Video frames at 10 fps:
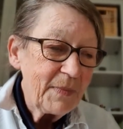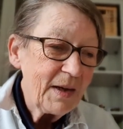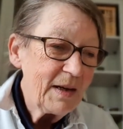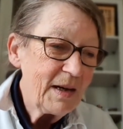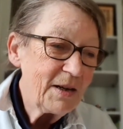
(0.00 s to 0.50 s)

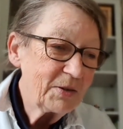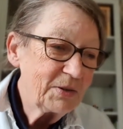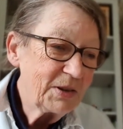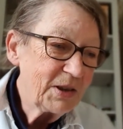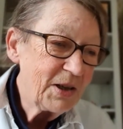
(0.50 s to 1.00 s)
Oh,
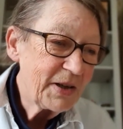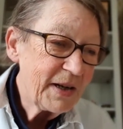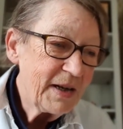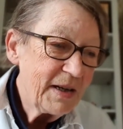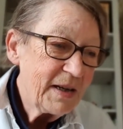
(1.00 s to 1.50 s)
God.
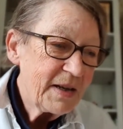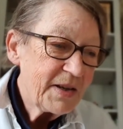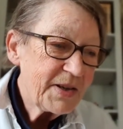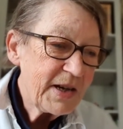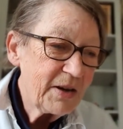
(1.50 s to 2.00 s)

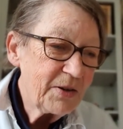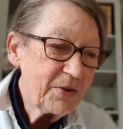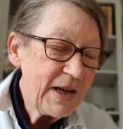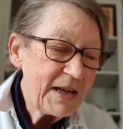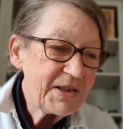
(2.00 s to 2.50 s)
So
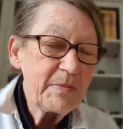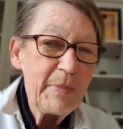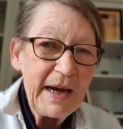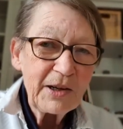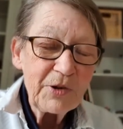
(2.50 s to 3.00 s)
that's the
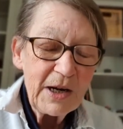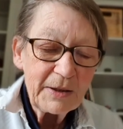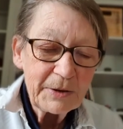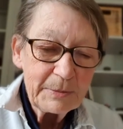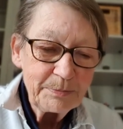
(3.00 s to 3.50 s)
background.